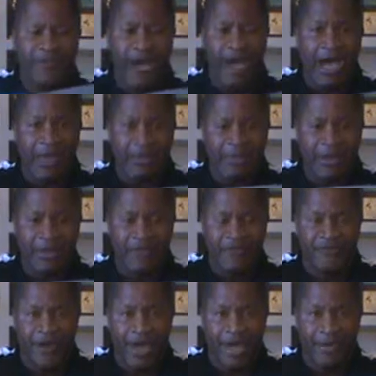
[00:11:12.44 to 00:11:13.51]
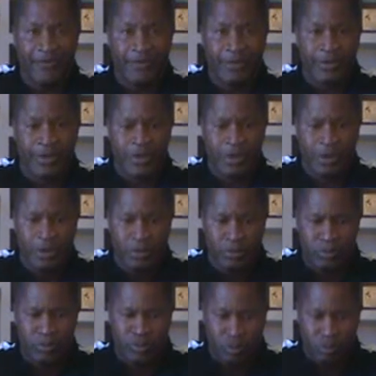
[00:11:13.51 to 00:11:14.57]
5 minus 5.
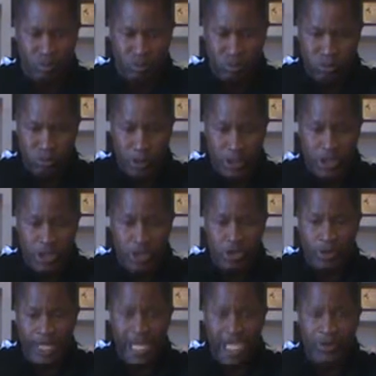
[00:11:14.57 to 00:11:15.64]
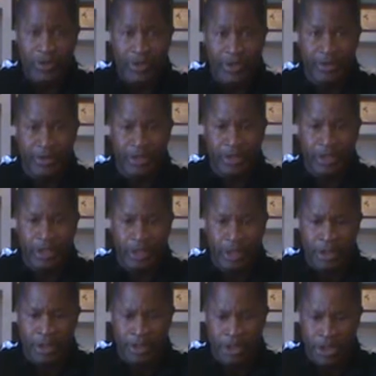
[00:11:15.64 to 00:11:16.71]
What you do here is
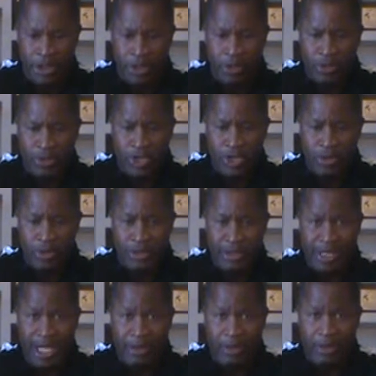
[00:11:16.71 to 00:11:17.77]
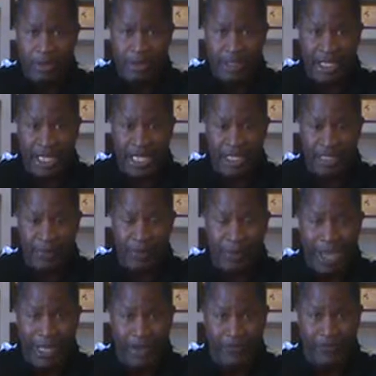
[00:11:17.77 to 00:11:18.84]
you do the numbers in the
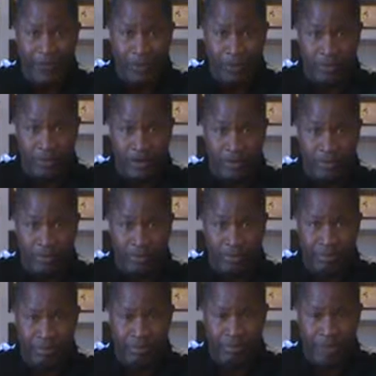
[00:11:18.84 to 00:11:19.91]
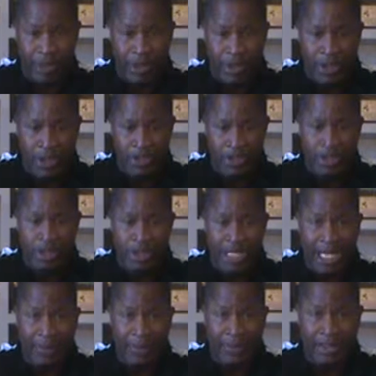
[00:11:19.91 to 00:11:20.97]
bracket first. Do the
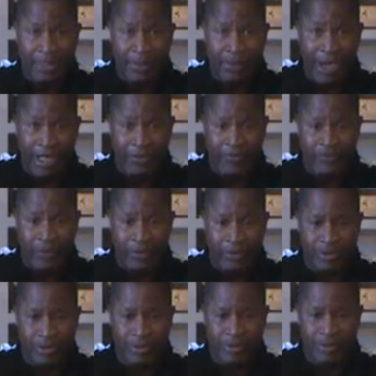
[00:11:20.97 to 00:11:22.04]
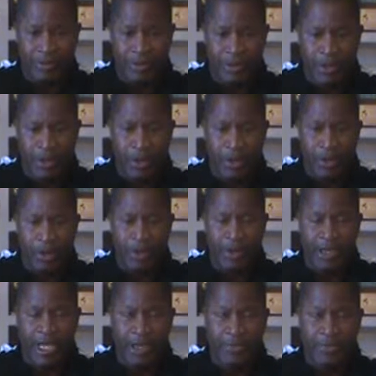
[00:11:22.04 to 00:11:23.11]
numbers in the bracket first.
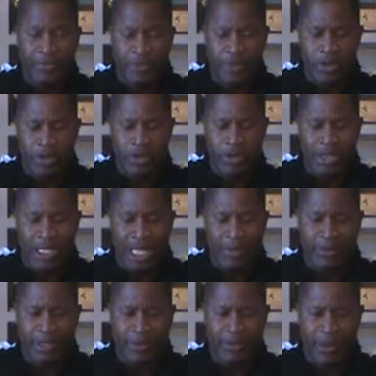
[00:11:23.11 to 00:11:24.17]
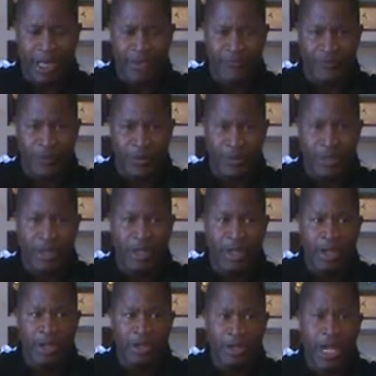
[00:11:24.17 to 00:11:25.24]
Okay? You do the numbers in the bracket first.
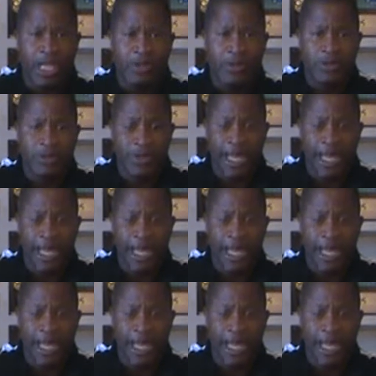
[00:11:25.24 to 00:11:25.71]
So how do you do